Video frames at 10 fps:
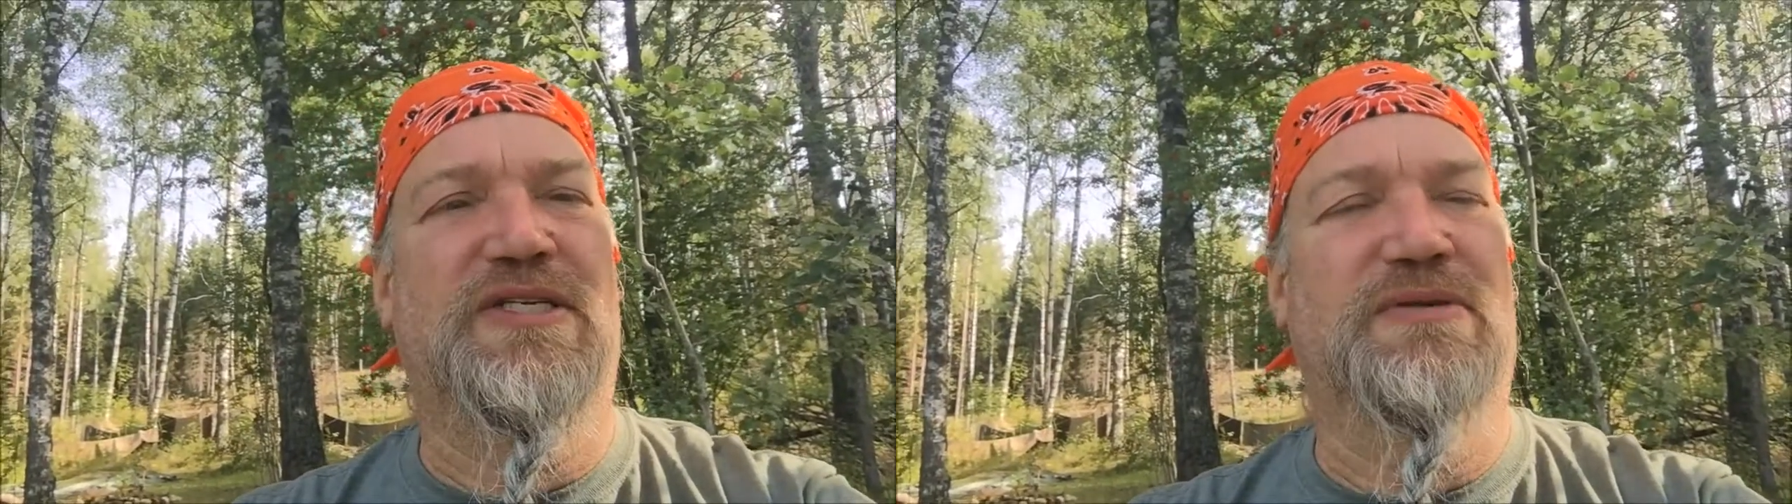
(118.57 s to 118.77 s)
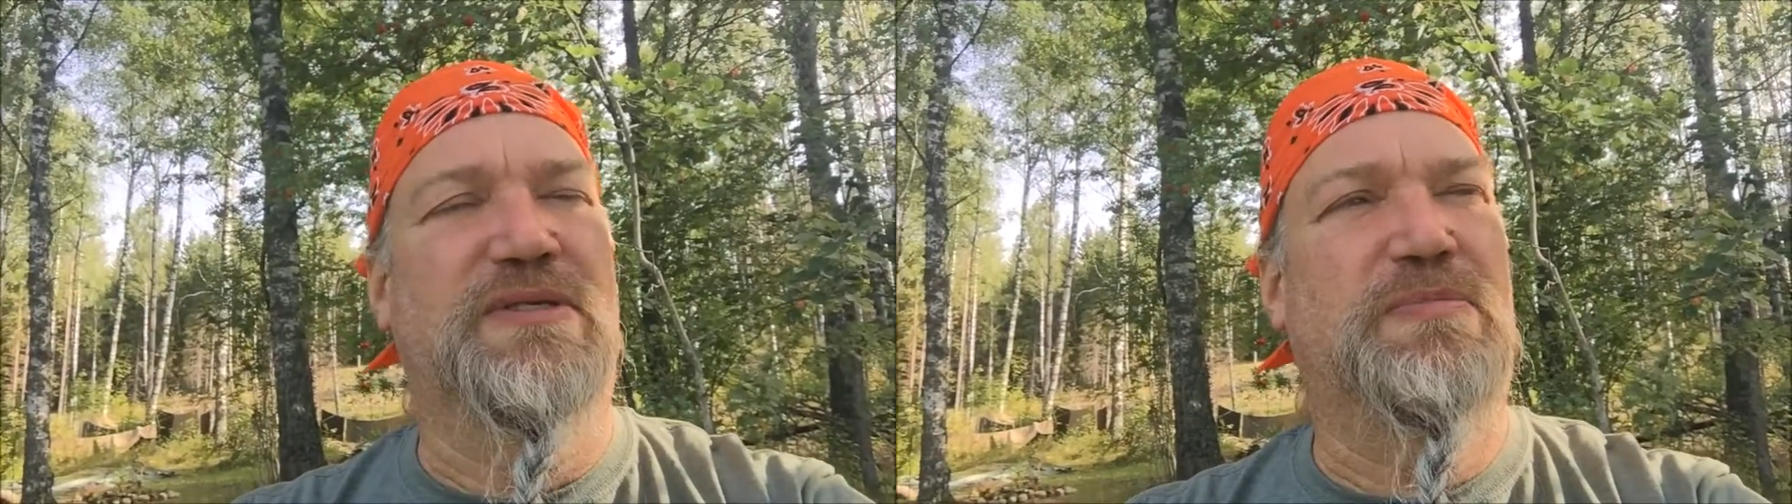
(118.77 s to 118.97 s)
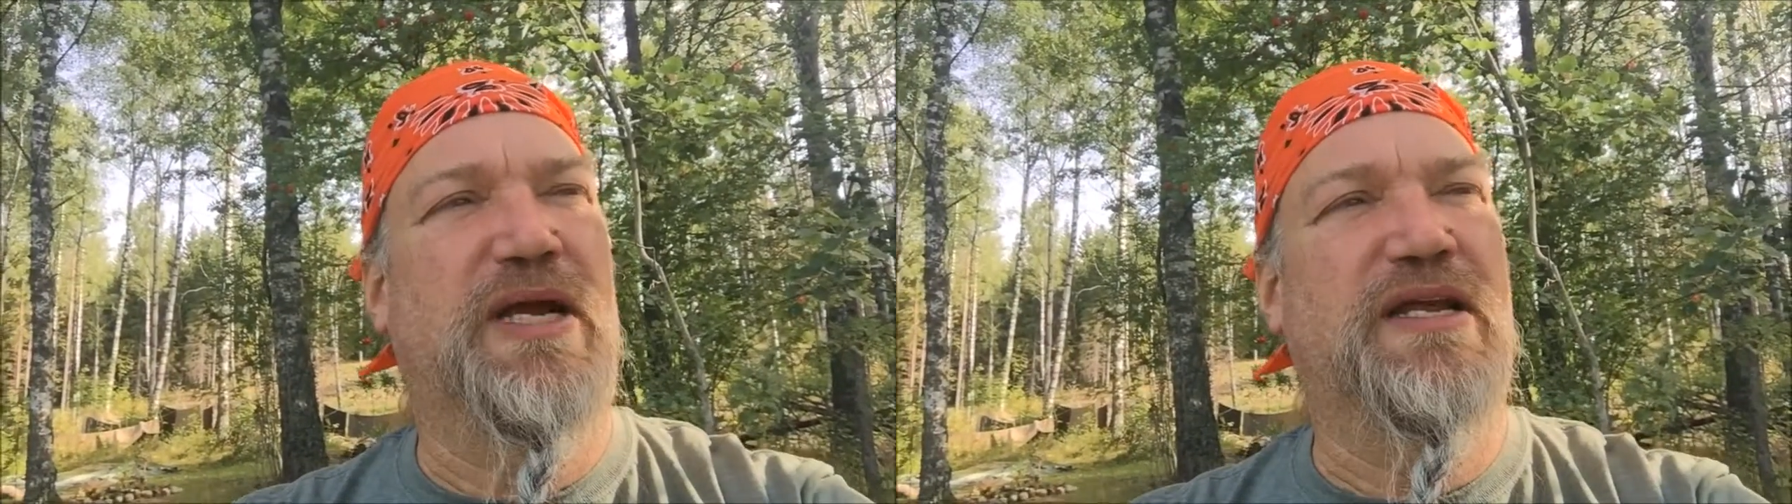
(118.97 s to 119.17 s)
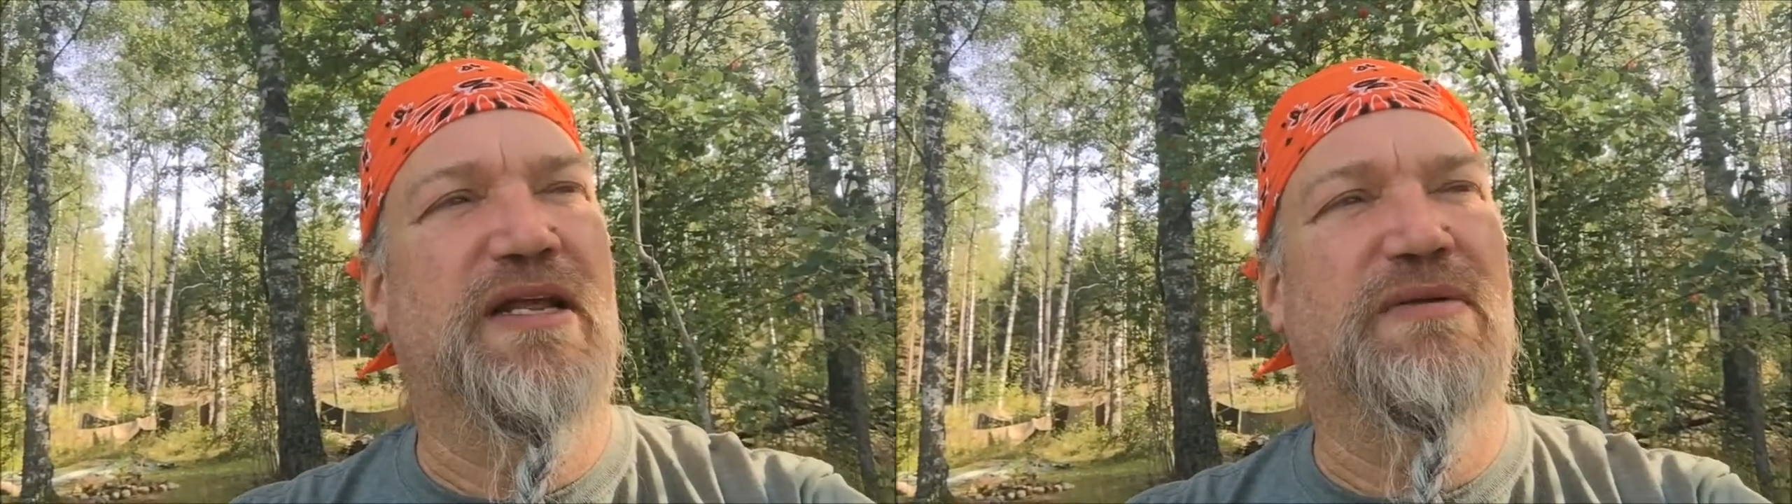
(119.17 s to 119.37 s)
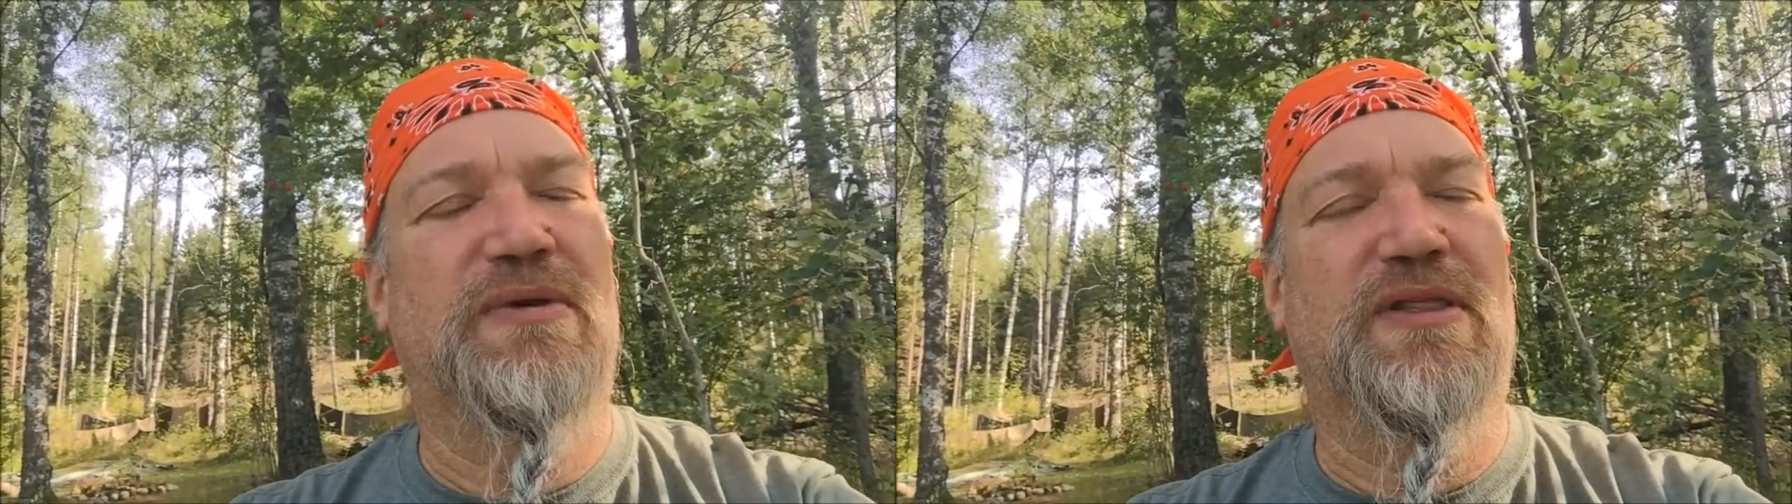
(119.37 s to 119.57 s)
she was
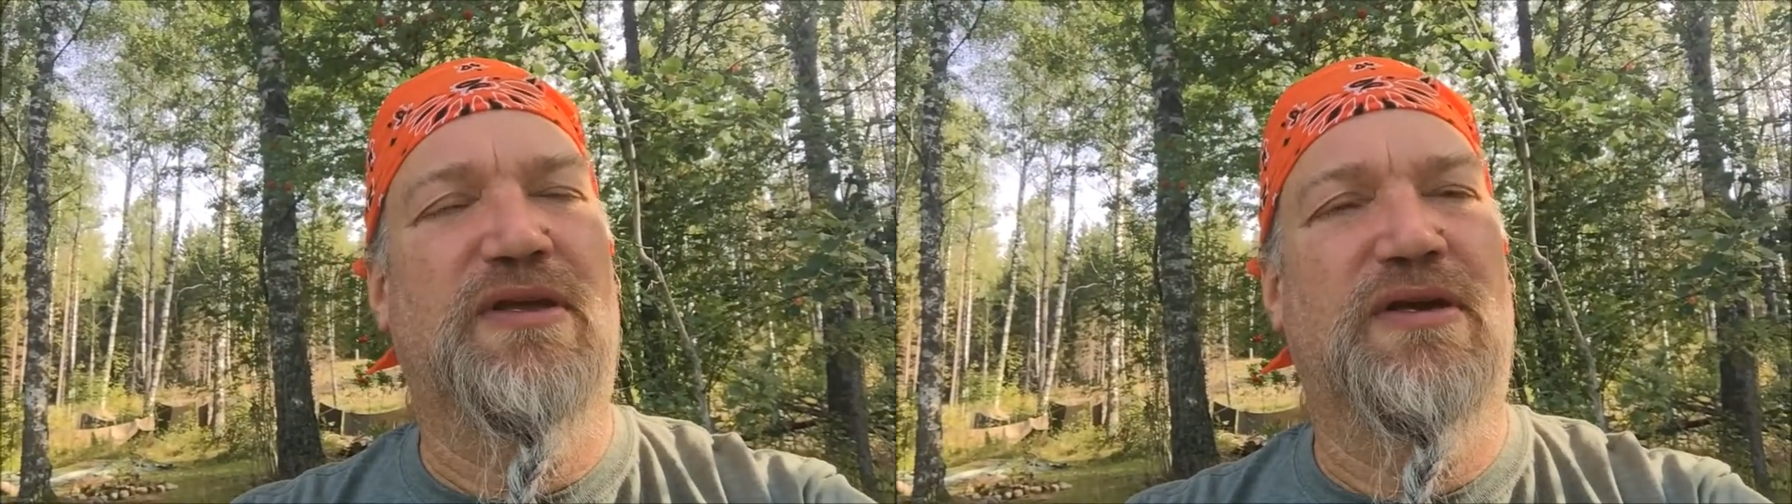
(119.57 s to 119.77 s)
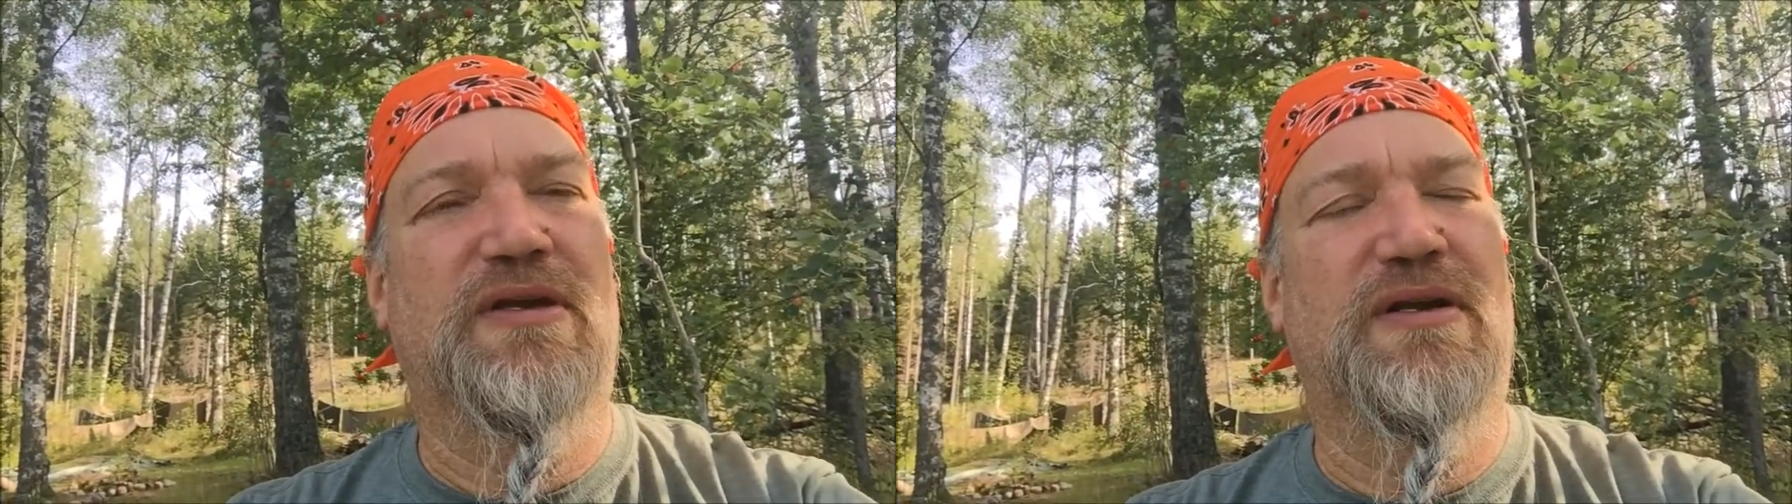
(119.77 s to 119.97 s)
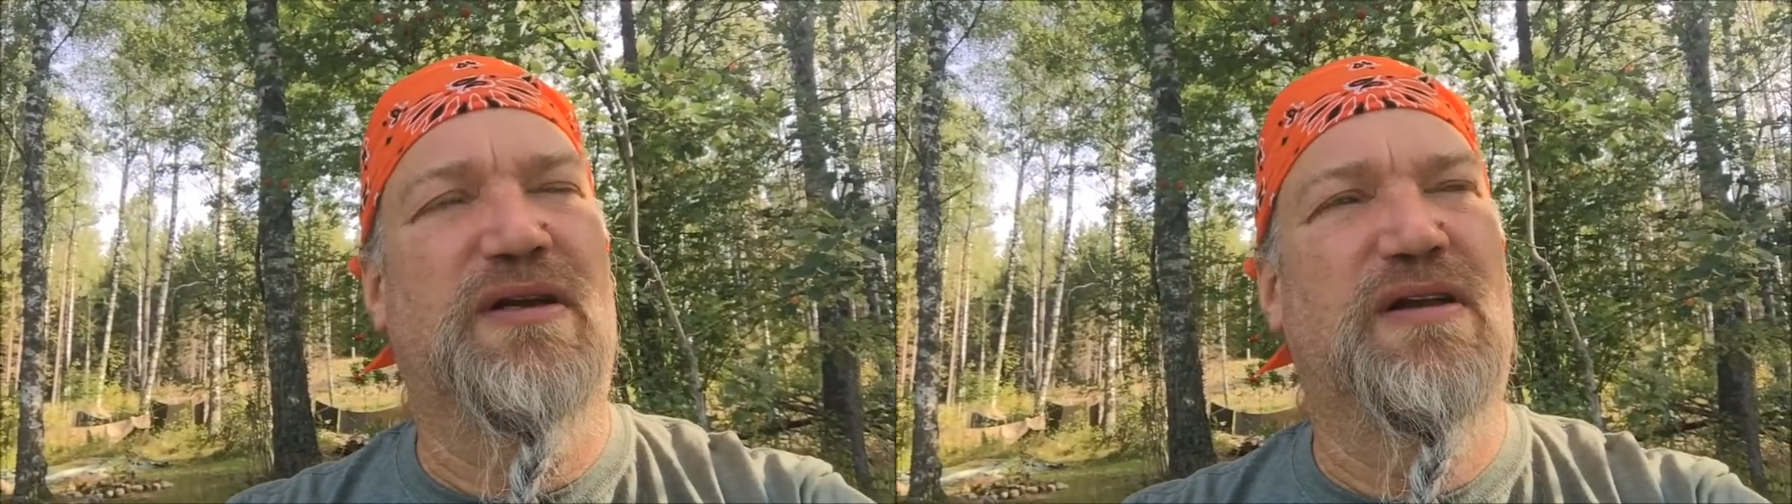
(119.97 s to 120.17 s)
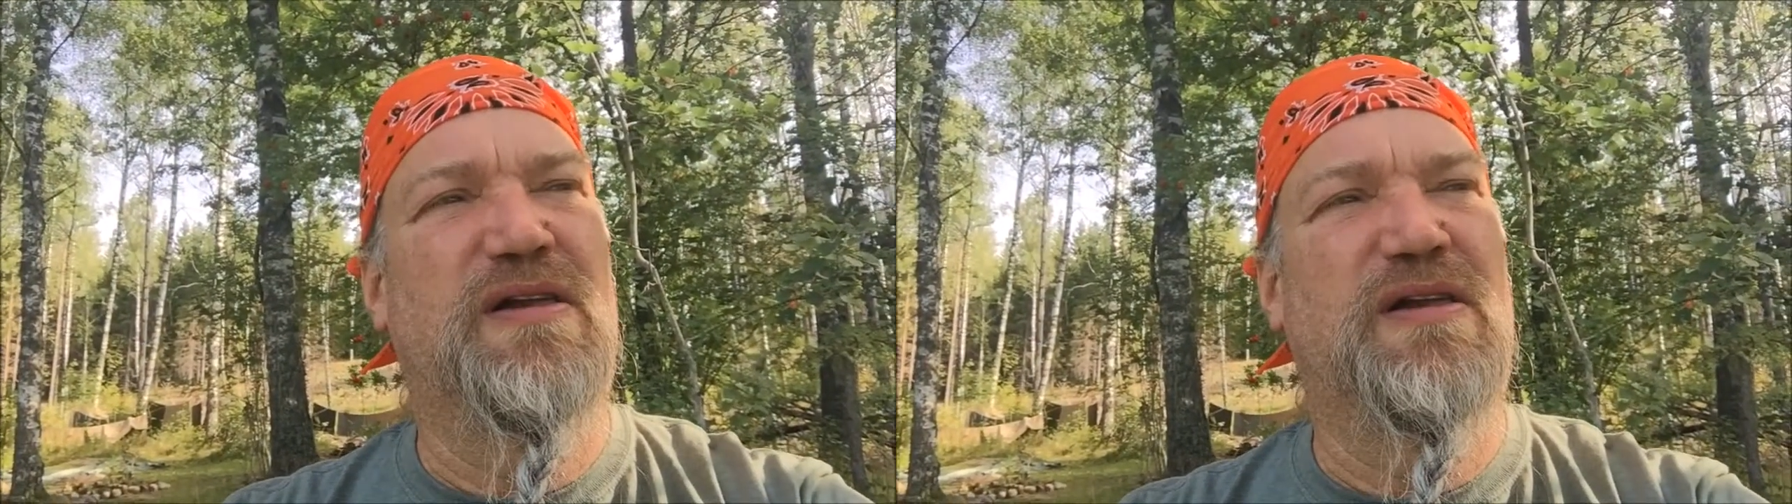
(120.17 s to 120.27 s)
pregnant with her